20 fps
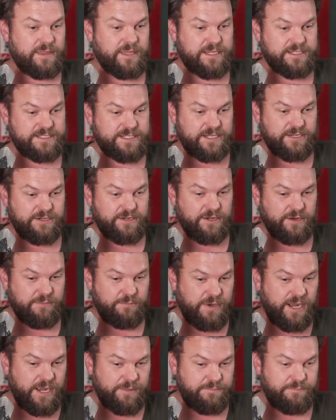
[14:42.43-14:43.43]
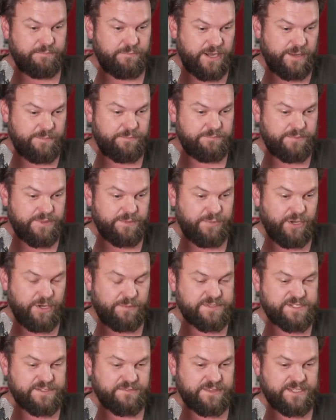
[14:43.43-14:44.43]
I said, the
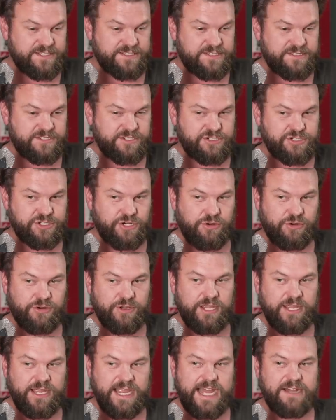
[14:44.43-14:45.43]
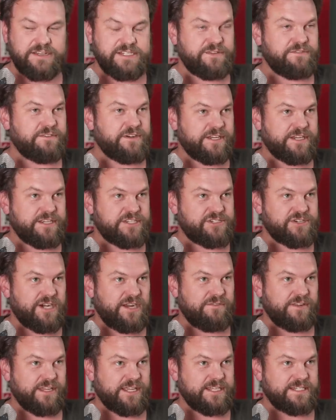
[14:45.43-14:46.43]
purpose of this is to show how different it is
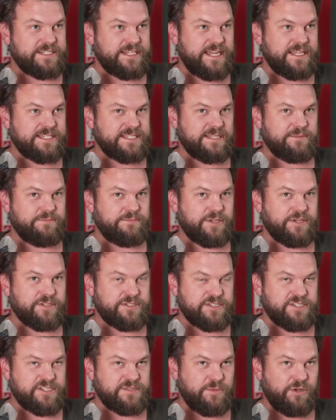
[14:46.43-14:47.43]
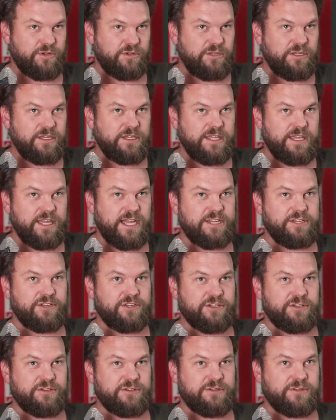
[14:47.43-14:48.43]
traveling in Tassie, because it's small and you
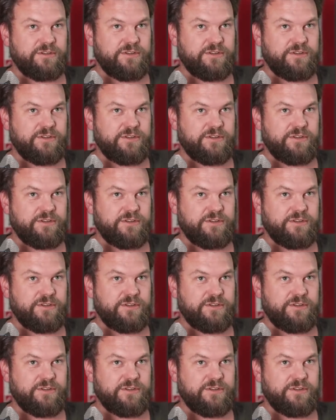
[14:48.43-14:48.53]
can